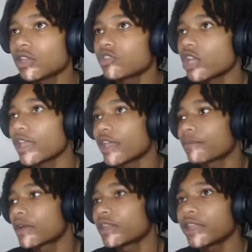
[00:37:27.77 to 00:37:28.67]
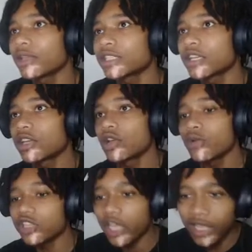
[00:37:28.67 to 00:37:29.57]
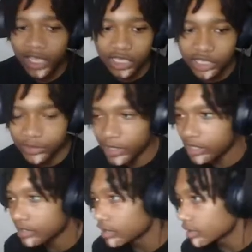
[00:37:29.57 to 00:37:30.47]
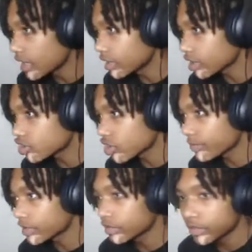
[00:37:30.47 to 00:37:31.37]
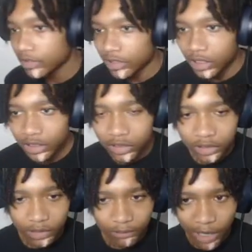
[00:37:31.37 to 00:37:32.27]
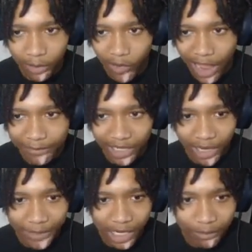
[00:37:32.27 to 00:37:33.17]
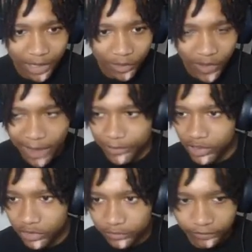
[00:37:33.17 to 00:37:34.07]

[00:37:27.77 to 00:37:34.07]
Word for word: Yo, J Gang, bro. Let this nigga know what J Gang is, bro. That nigga tripping. Mumble rap, nigga. I'm not a mumble rapper.